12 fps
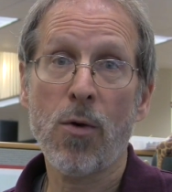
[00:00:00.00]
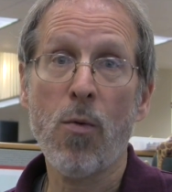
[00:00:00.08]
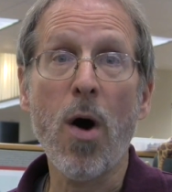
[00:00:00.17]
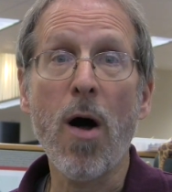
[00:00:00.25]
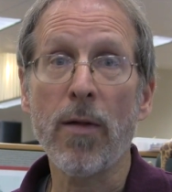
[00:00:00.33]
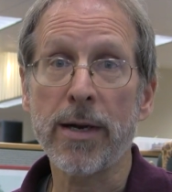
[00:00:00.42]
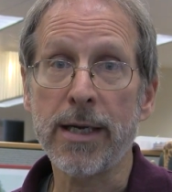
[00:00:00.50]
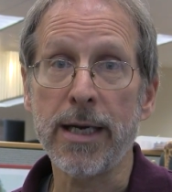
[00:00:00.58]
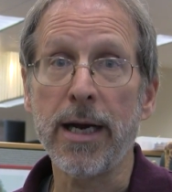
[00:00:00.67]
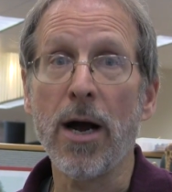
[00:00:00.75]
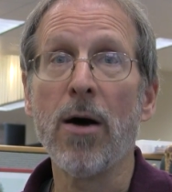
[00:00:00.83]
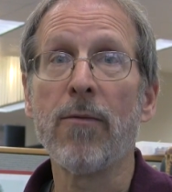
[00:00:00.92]

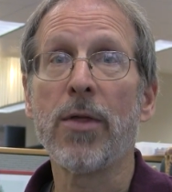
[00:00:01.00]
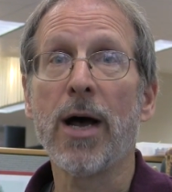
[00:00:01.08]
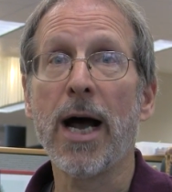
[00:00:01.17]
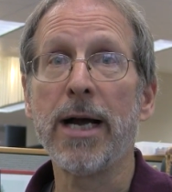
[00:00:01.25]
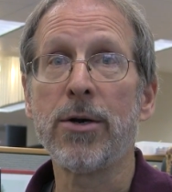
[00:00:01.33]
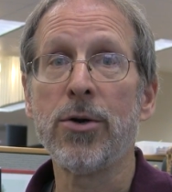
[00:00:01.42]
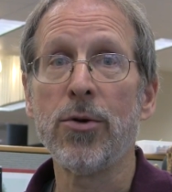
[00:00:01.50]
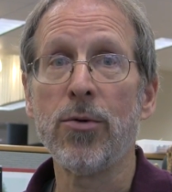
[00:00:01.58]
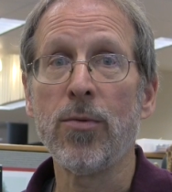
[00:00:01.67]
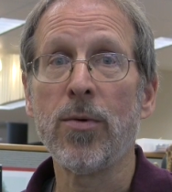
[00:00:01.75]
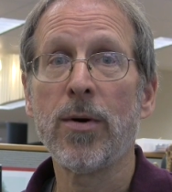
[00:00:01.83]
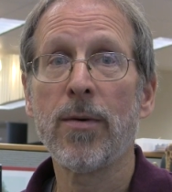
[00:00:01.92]
quality of the
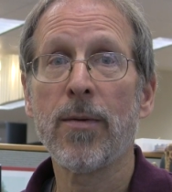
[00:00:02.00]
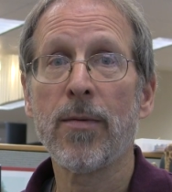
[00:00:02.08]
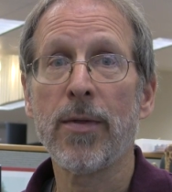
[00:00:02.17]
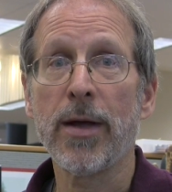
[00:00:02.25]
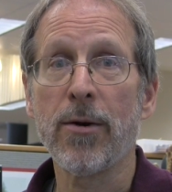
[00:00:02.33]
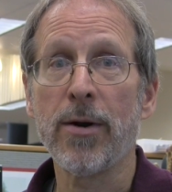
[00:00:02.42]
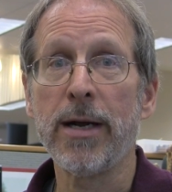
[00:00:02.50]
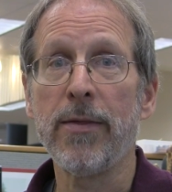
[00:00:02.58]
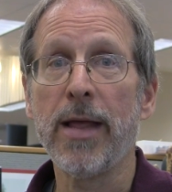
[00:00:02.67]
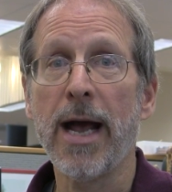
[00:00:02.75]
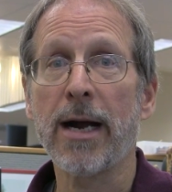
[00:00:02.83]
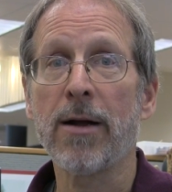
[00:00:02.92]
haiku that are in
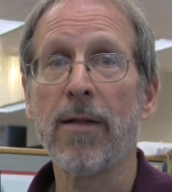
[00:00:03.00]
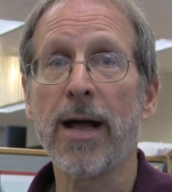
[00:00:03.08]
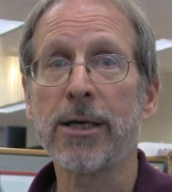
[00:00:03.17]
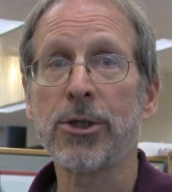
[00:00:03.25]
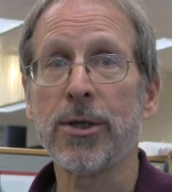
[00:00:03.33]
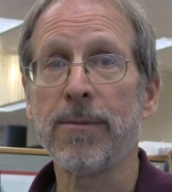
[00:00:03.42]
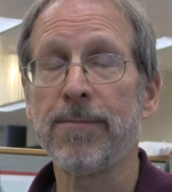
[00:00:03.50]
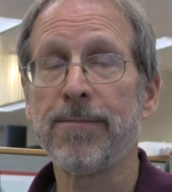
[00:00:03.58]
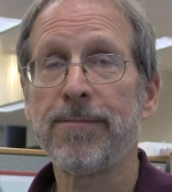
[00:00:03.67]
that collection.